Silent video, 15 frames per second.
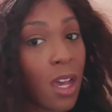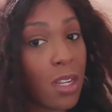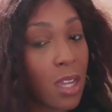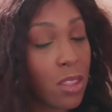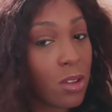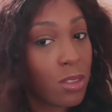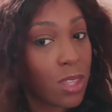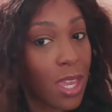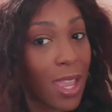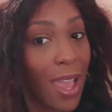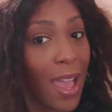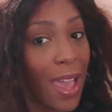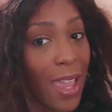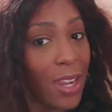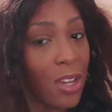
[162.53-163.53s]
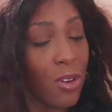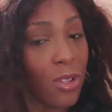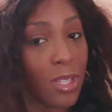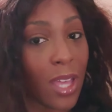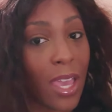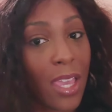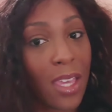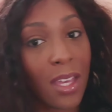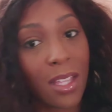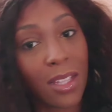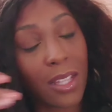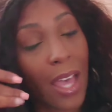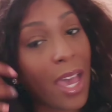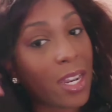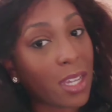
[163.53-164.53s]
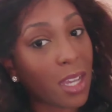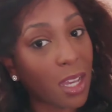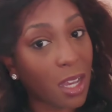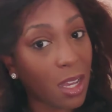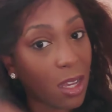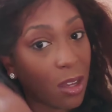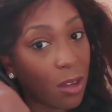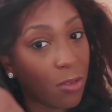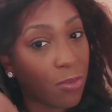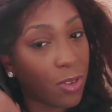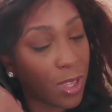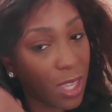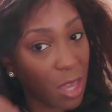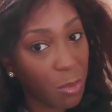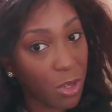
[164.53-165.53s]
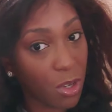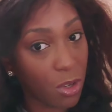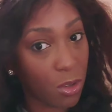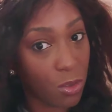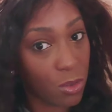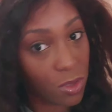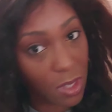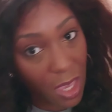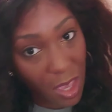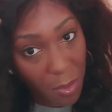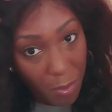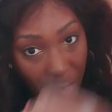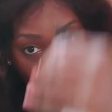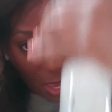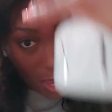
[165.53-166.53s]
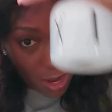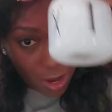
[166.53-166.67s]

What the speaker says: Another thing, I don't like a lot of chemicals in my